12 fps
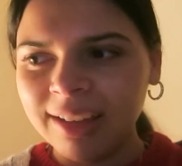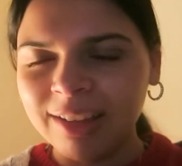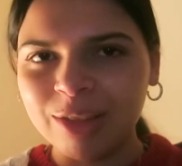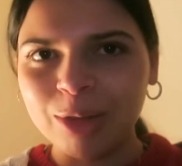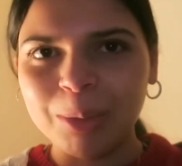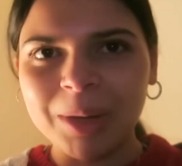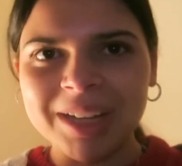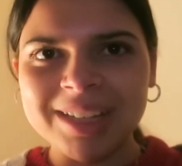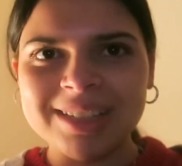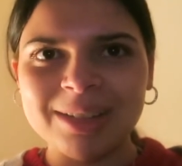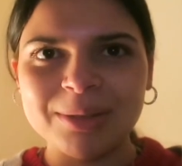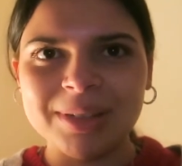
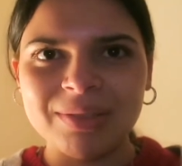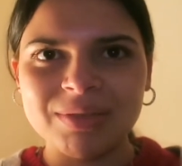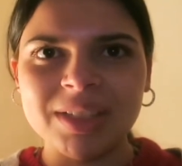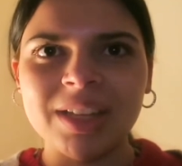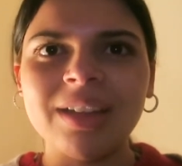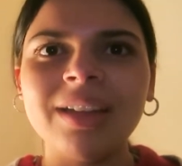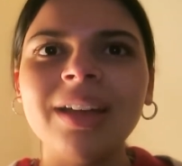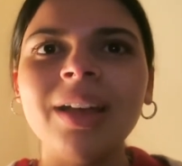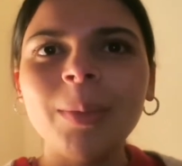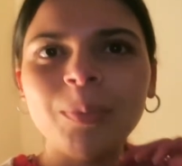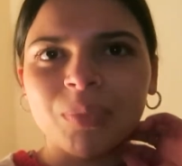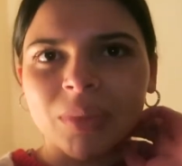Otherwise I would have to
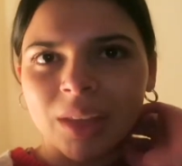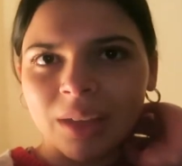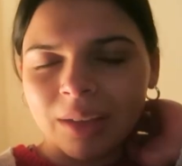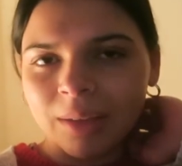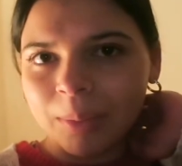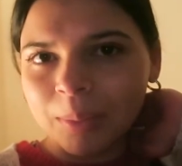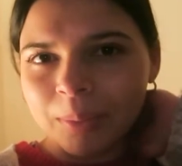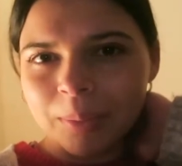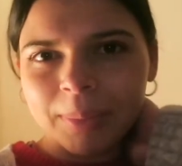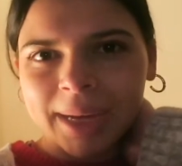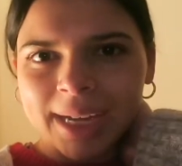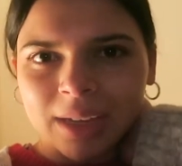
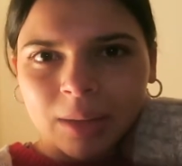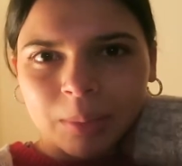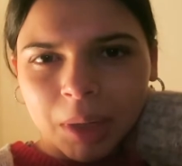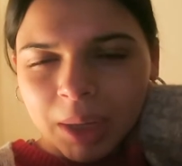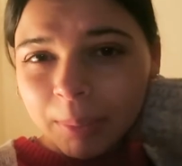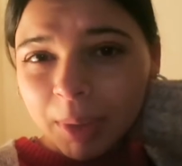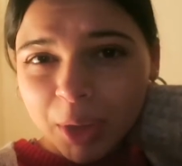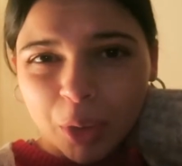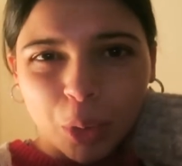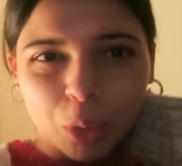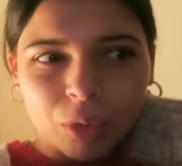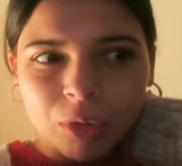pack up like my
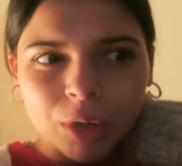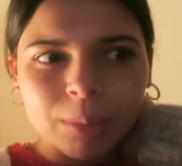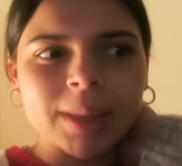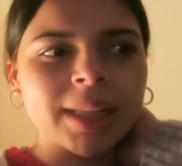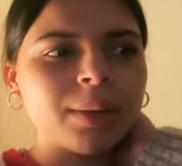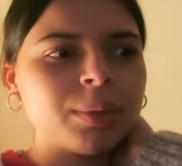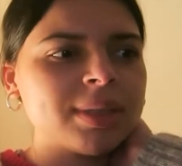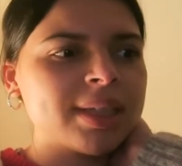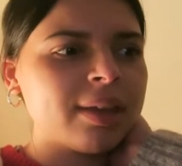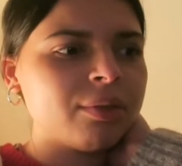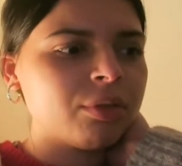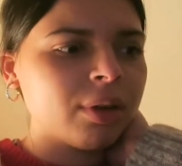whole room, and that would
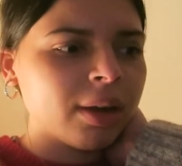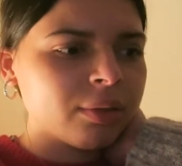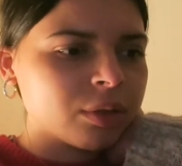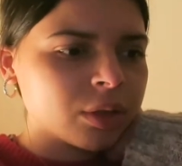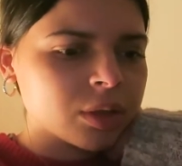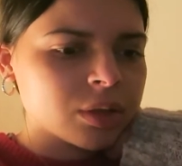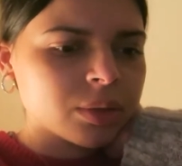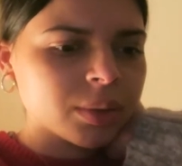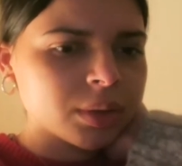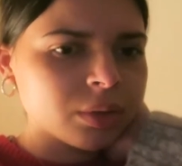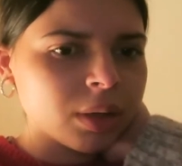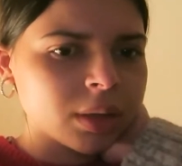take forever, so
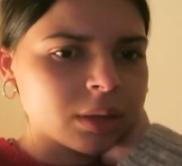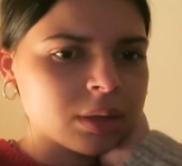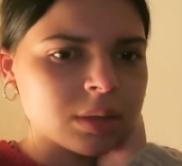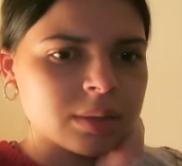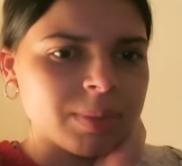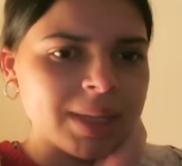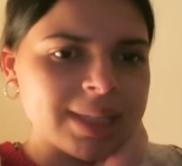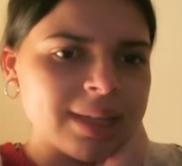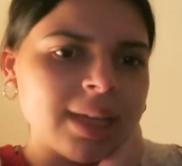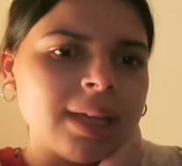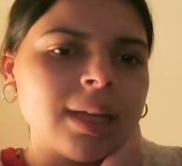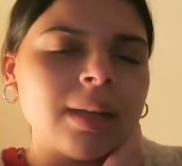I'd rather just be
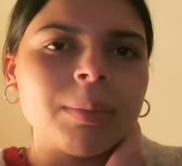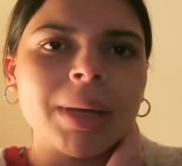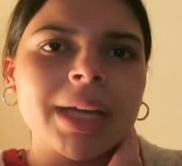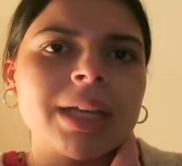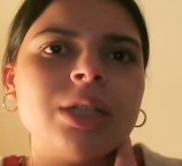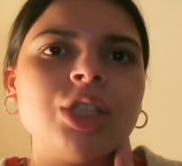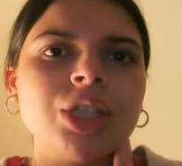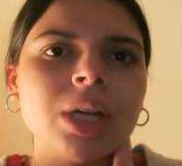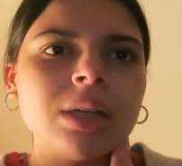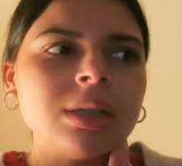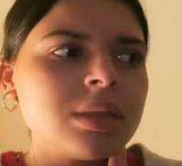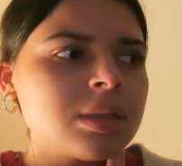taking it back in
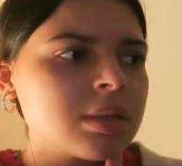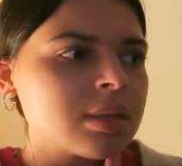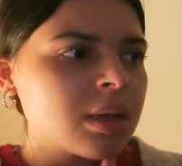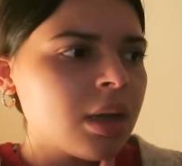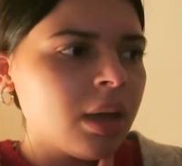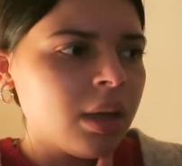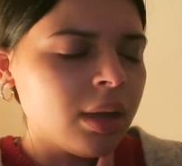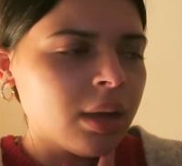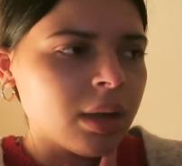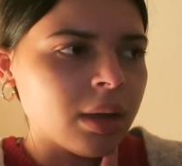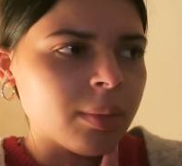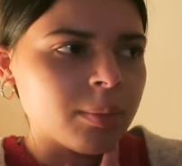chunks,
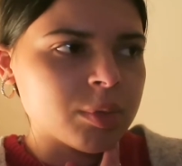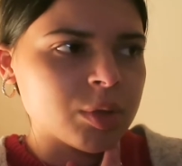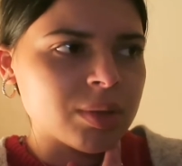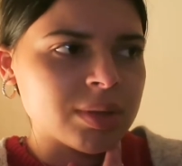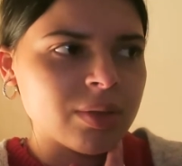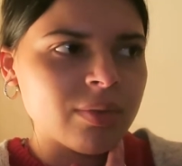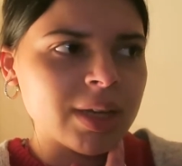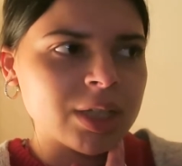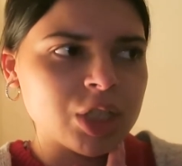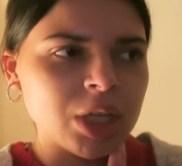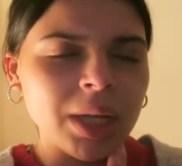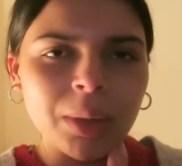so it's
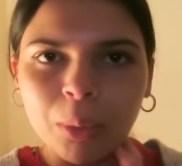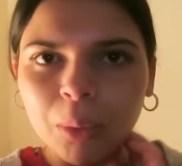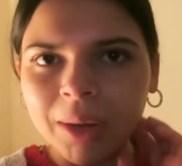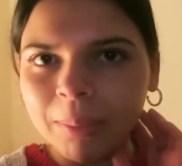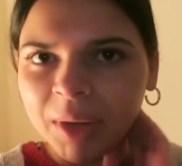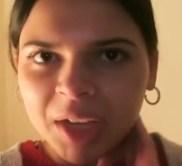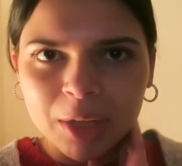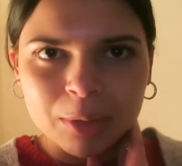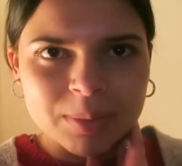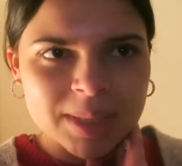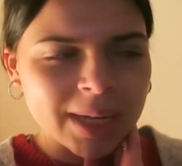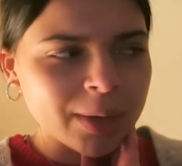eventually all in my
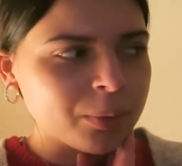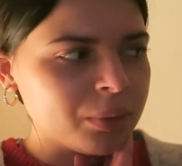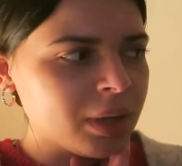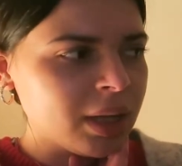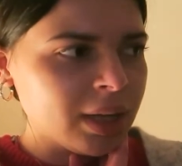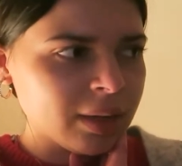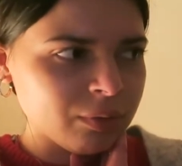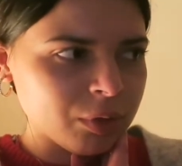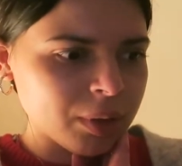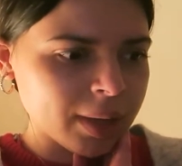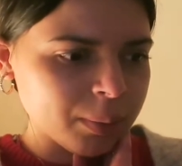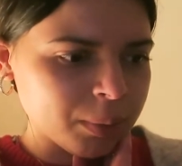hometown, if
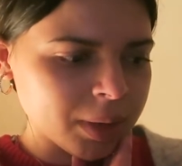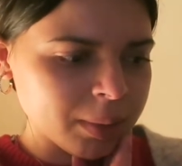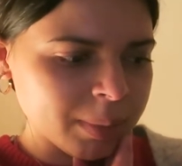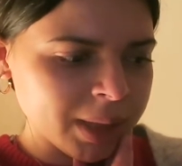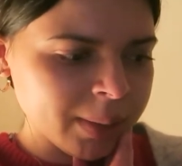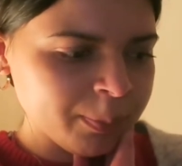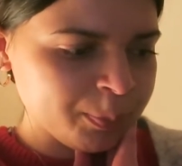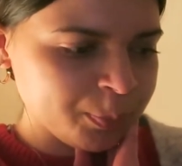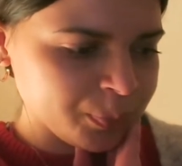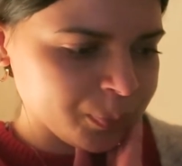you get what I mean.